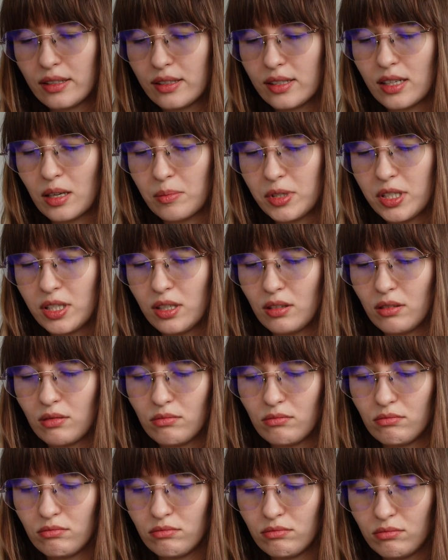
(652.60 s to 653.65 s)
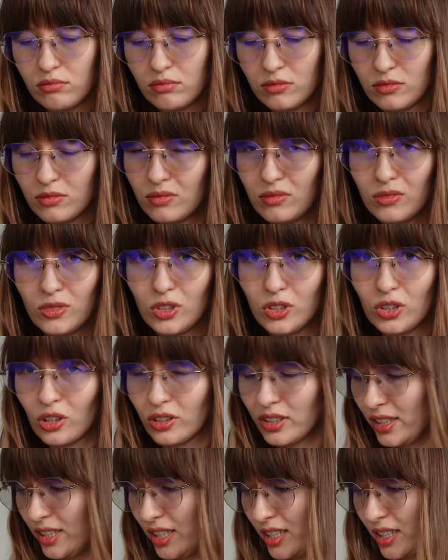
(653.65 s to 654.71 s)
something
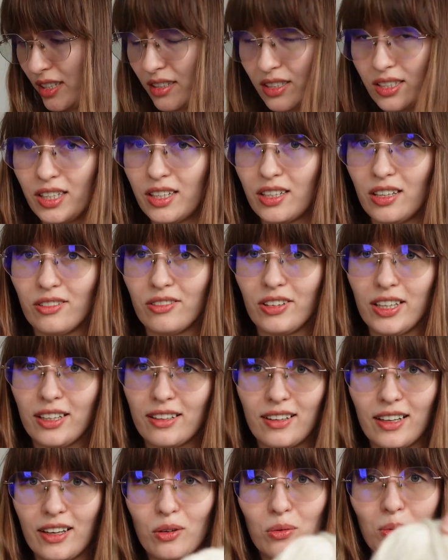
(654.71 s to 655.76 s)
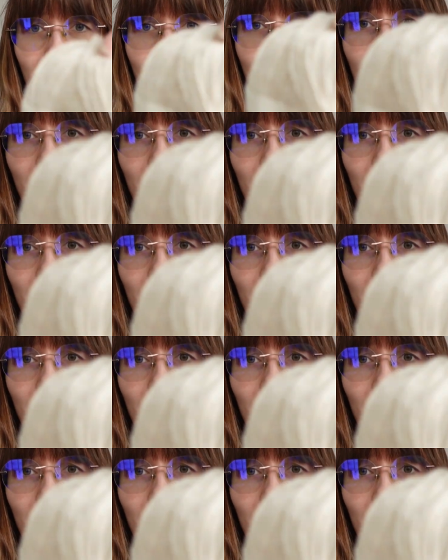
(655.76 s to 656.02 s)
not as decay weight. Like, once